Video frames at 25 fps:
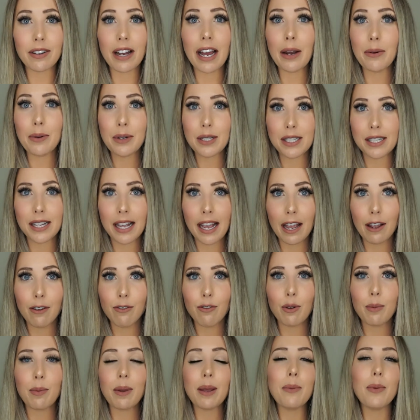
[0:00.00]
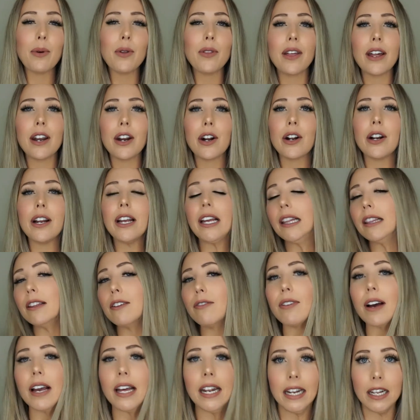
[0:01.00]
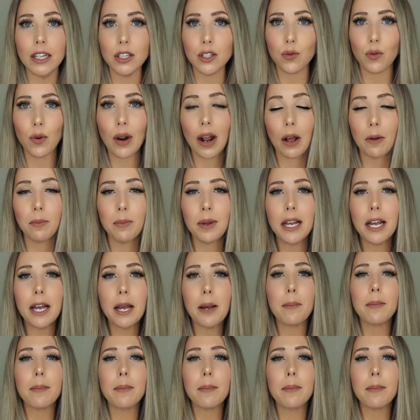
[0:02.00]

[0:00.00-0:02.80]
I would say, for people that are in the finance realm,